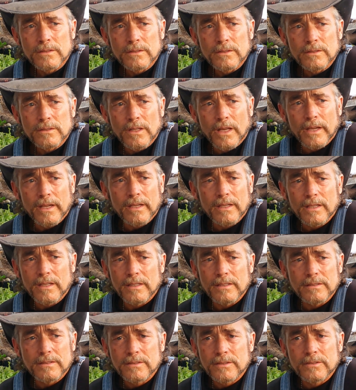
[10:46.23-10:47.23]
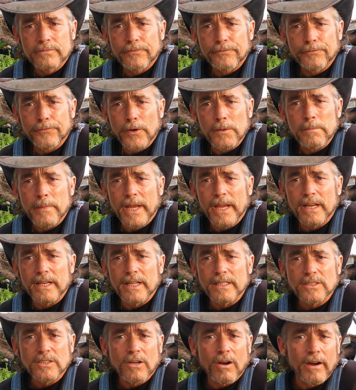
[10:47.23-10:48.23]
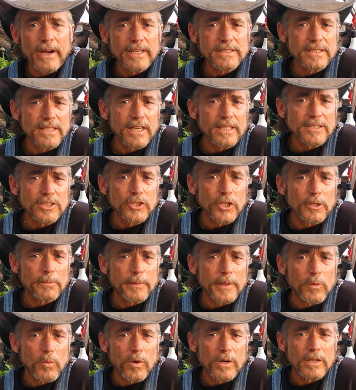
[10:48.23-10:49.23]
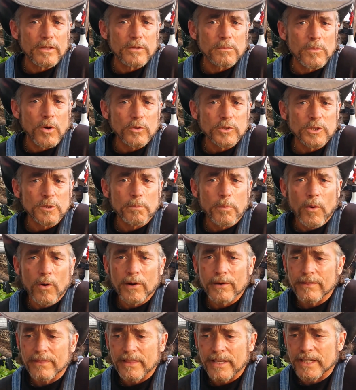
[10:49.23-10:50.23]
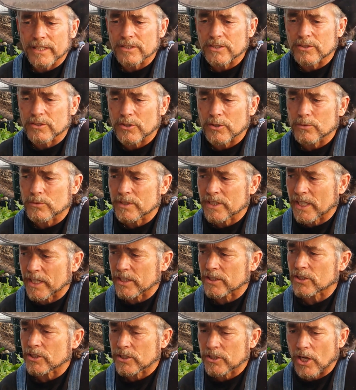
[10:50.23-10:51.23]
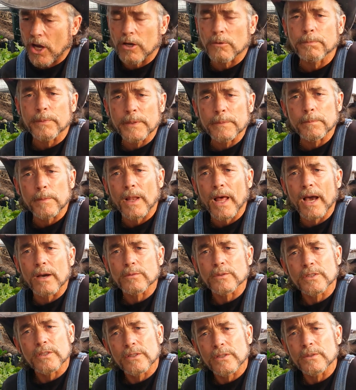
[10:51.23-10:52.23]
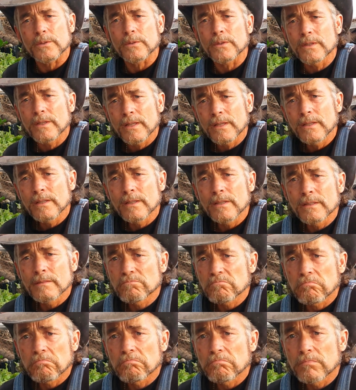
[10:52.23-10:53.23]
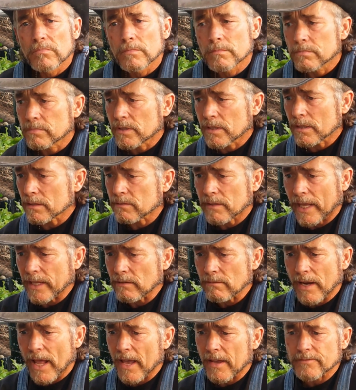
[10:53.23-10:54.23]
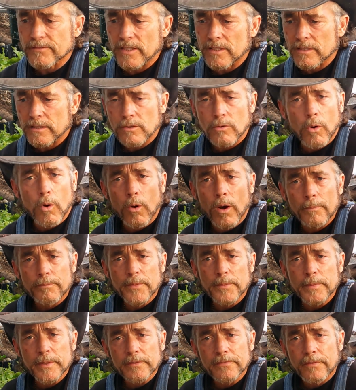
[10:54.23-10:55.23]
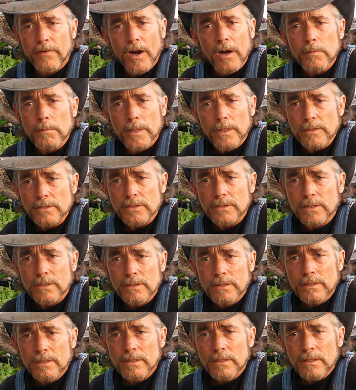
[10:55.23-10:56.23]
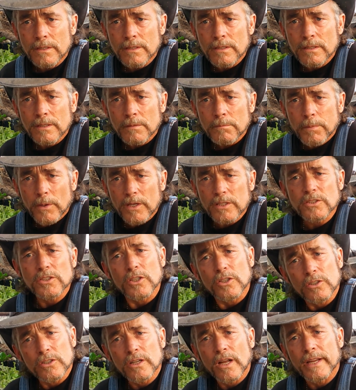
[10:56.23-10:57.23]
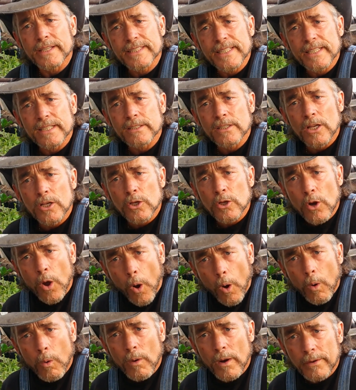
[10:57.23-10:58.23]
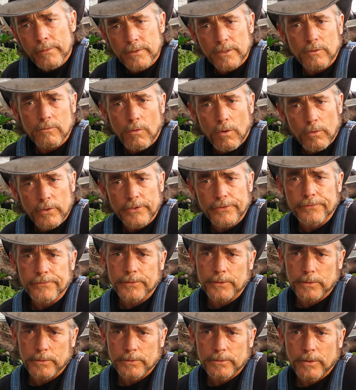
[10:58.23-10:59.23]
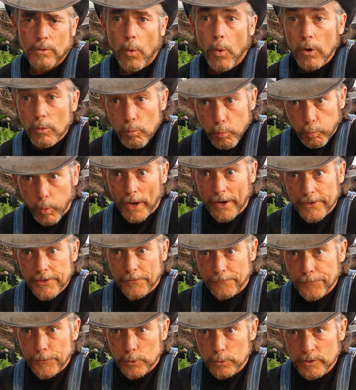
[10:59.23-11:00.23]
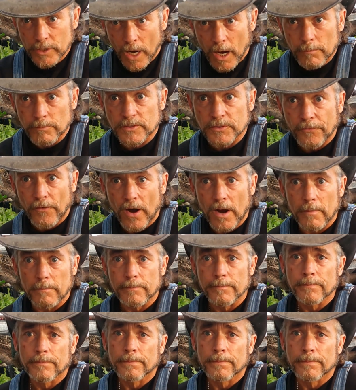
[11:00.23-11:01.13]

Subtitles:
Like, for me, that's crazy. That should be one of the most important things you teach young people how to do. They don't have to grow up to be farmers, but it's a good idea to know how to grow your food or where your food comes from.